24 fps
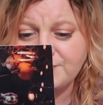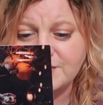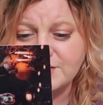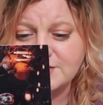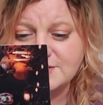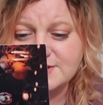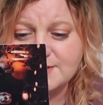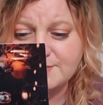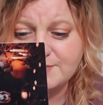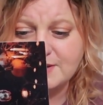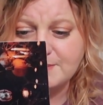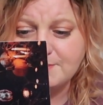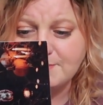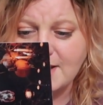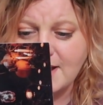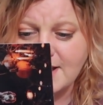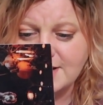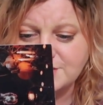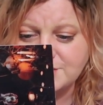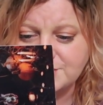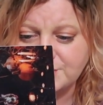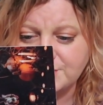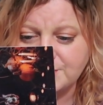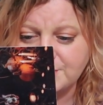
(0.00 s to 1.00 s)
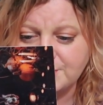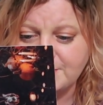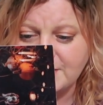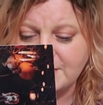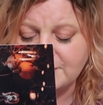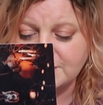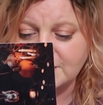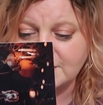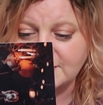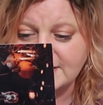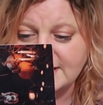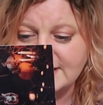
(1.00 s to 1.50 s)
There's something magical
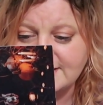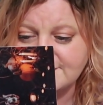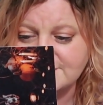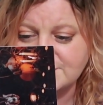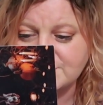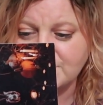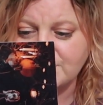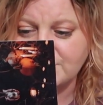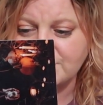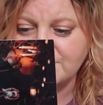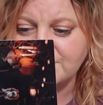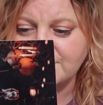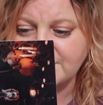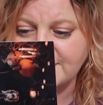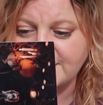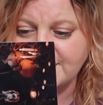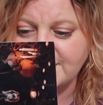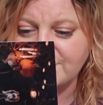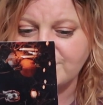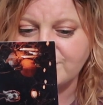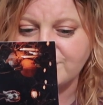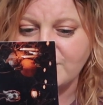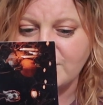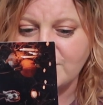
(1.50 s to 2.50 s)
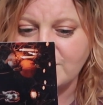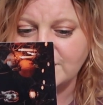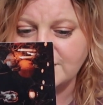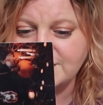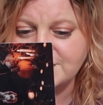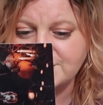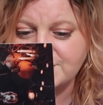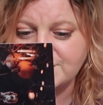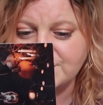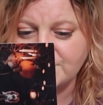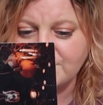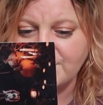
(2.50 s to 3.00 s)
about the leaves curling and falling
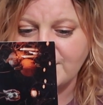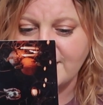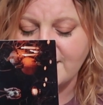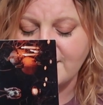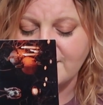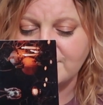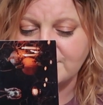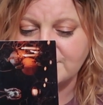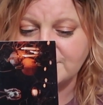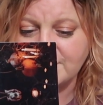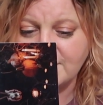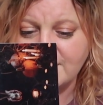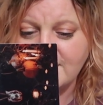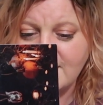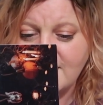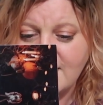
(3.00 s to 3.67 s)
to the ground,